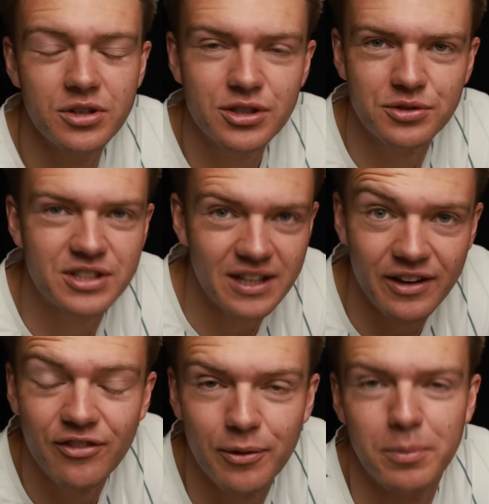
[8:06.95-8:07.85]
you are so
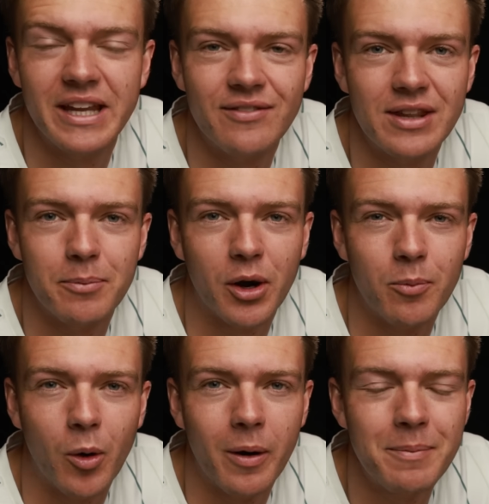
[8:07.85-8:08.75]
silly for believing the Book
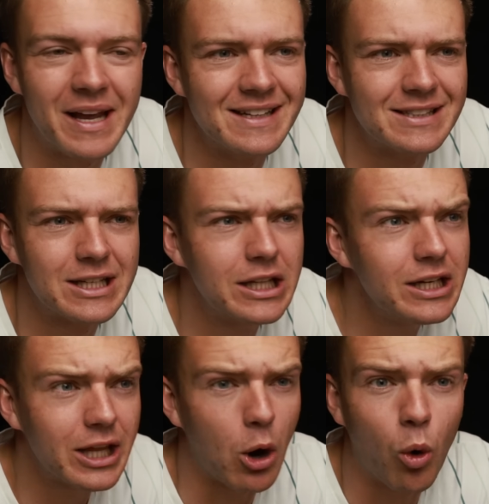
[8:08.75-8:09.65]
of Mormon because
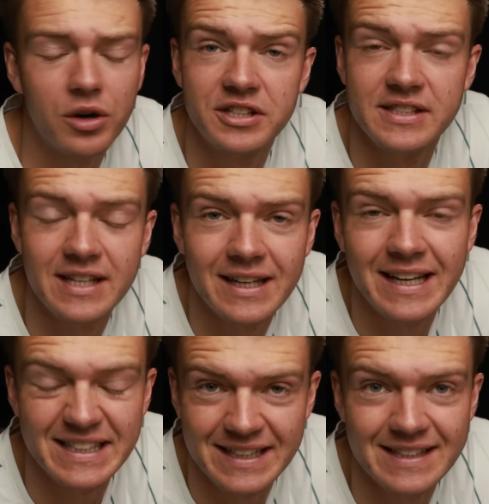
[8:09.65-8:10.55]
clearly horses didn't
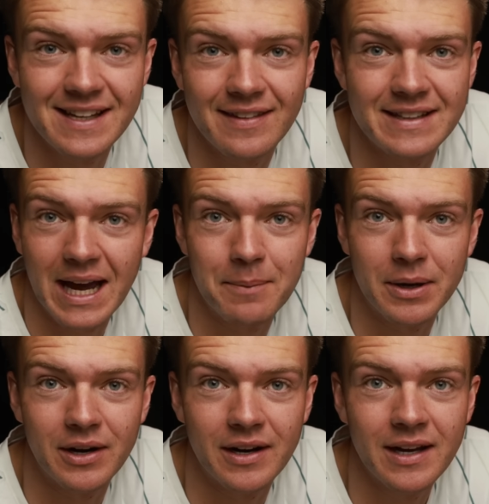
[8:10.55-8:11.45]
exist at the time
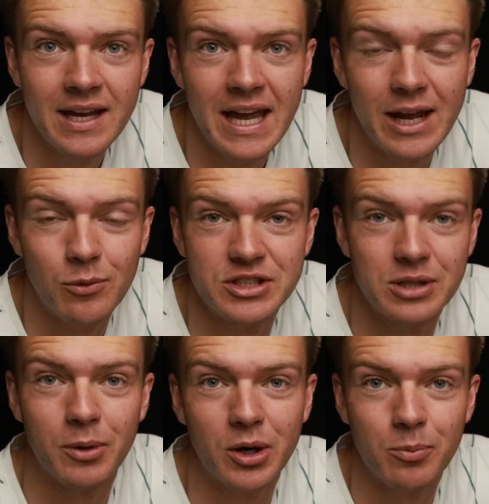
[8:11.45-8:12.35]
period in which
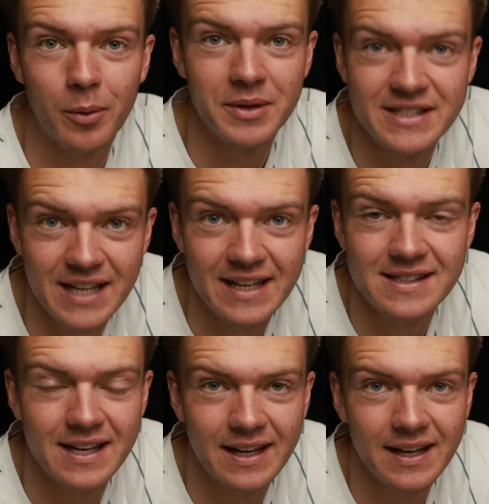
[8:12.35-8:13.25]
the Book of Mormon
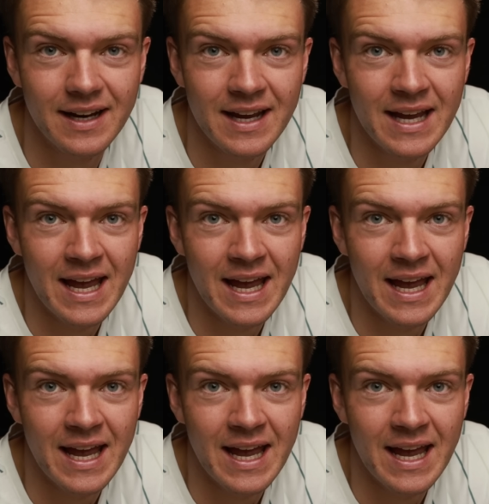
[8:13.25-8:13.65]
states they did.